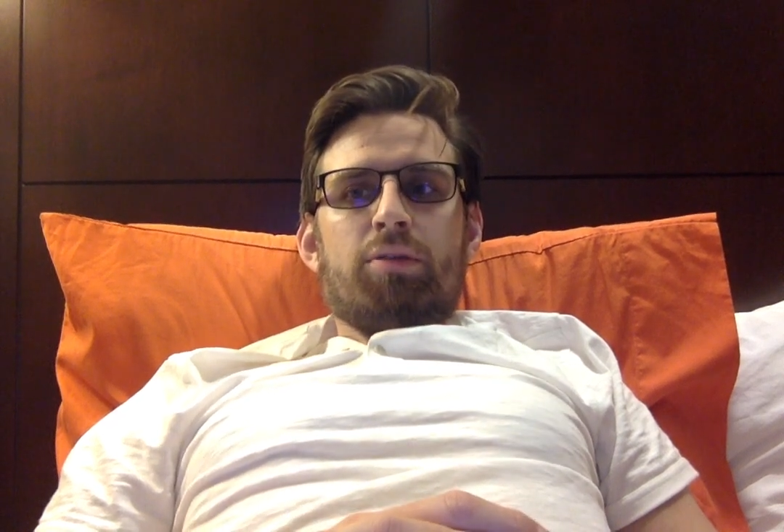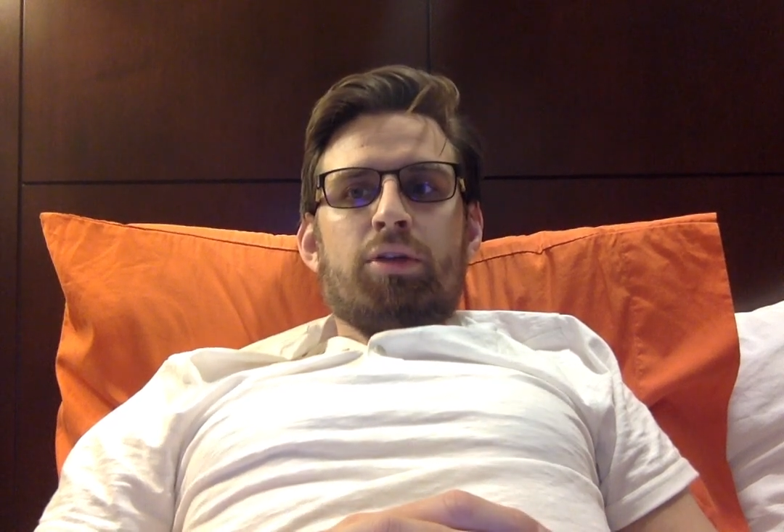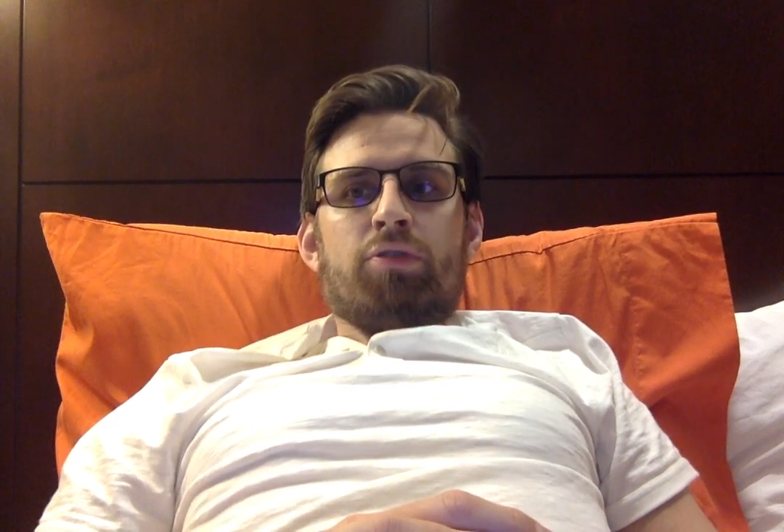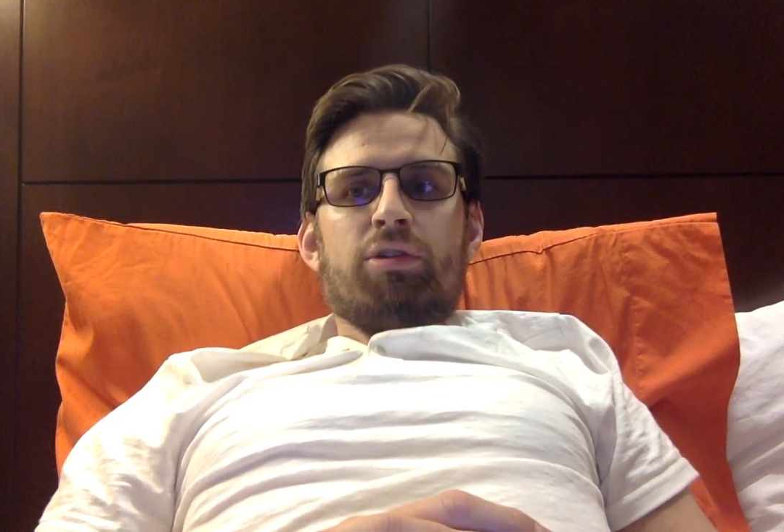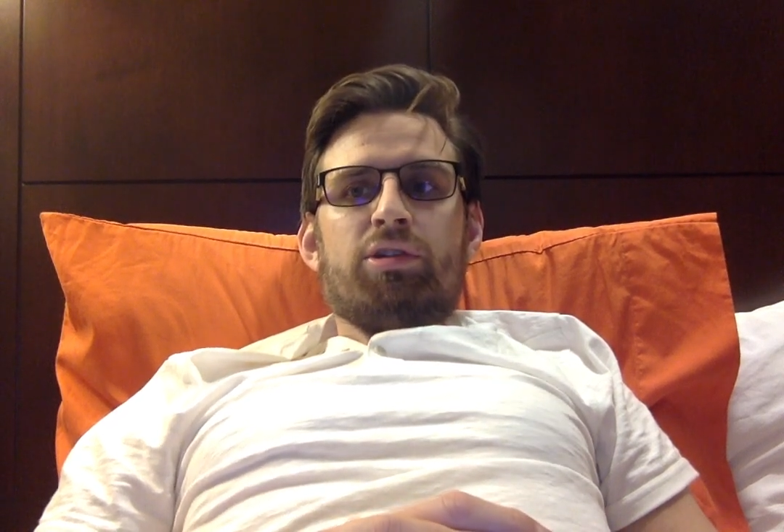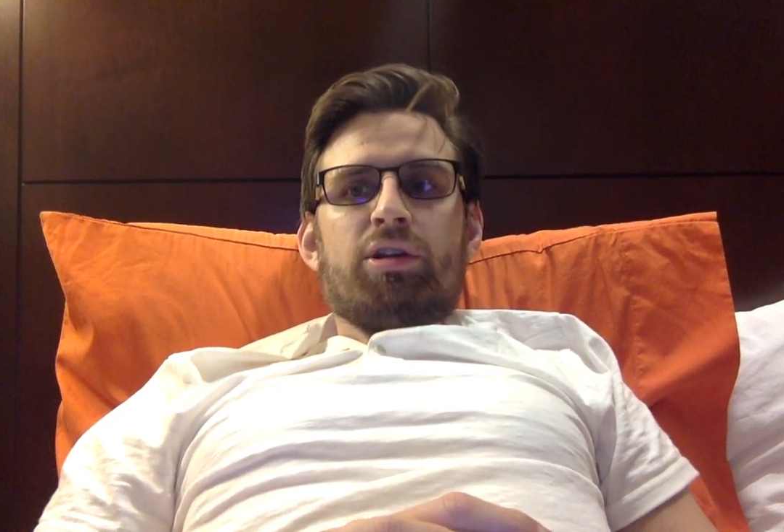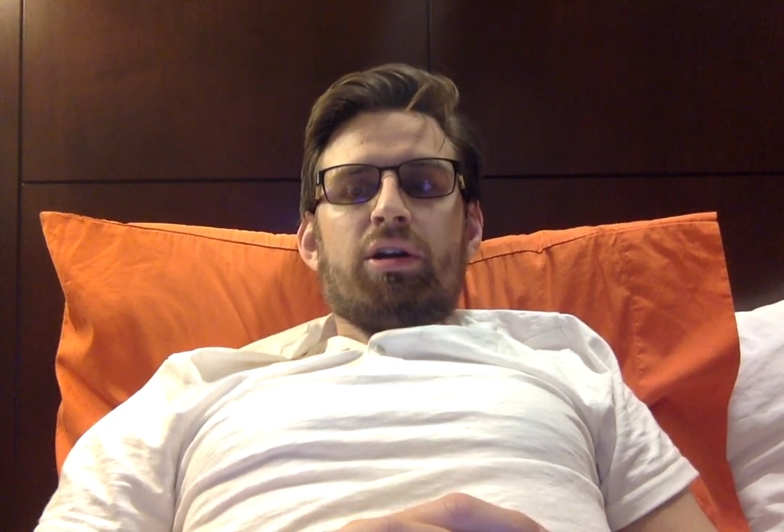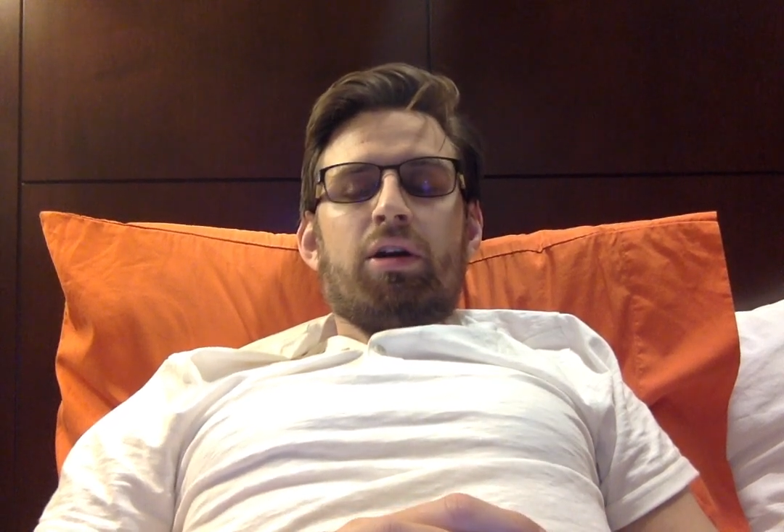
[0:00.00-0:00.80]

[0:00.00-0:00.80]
increase there.